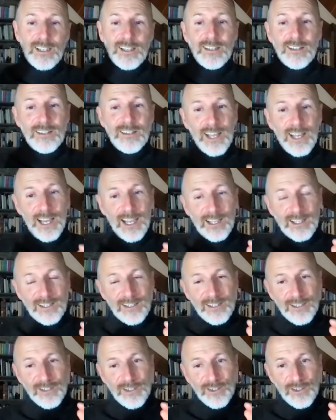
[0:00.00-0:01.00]
that
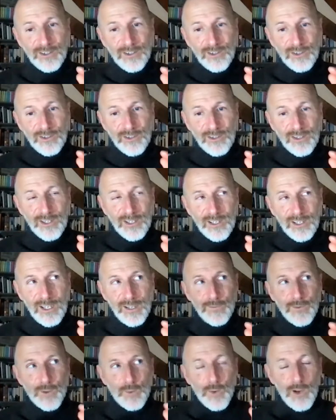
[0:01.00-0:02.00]

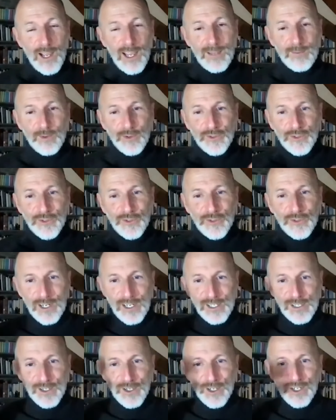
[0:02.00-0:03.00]
if you were able to
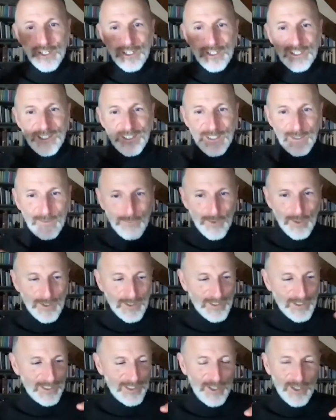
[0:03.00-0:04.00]
really look at
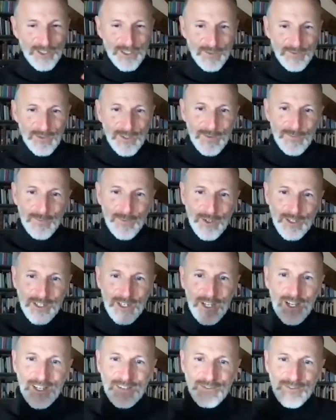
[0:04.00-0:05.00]
different, lots of different
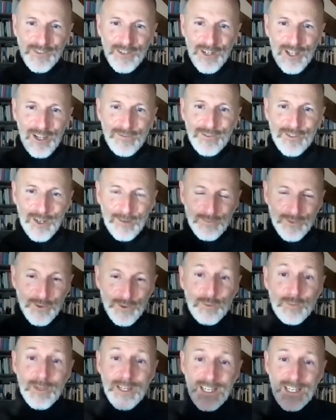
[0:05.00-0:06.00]
life, lifetimes,
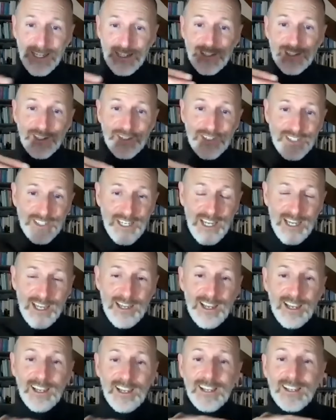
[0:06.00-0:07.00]
you would begin to
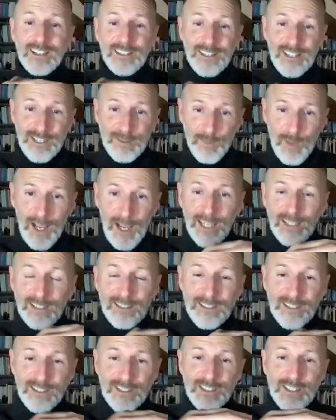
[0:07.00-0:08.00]
see these
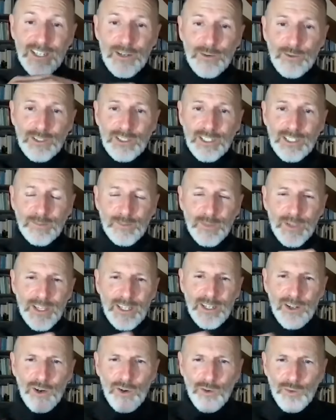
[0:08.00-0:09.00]
patterns and sequences, but
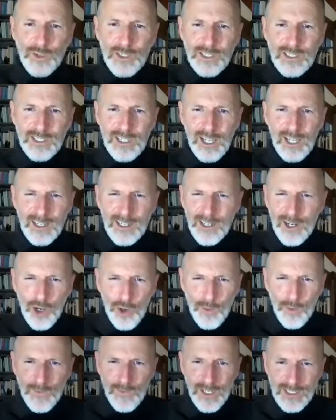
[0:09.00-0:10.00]
they're not always like
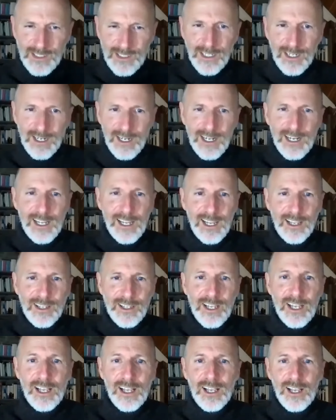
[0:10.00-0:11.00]
obvious and clear.
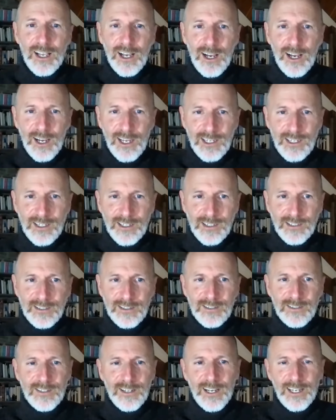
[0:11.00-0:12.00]
I can,
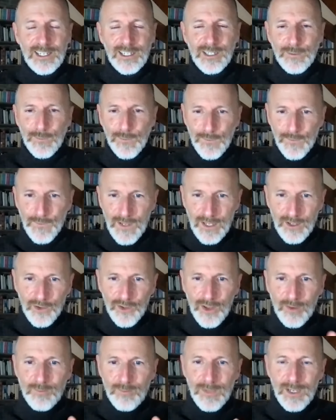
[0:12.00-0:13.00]
I can feel
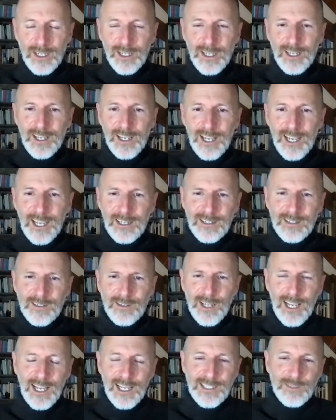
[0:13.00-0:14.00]
them.
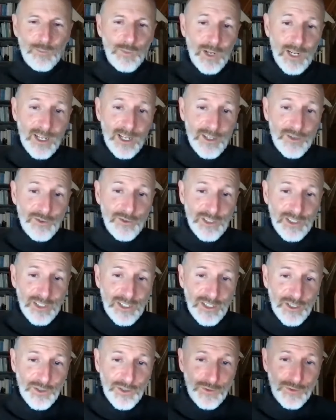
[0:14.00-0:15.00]
And as when I used to
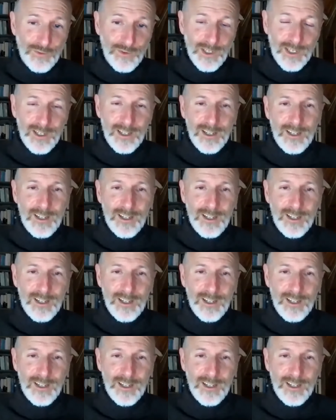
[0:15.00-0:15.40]
do,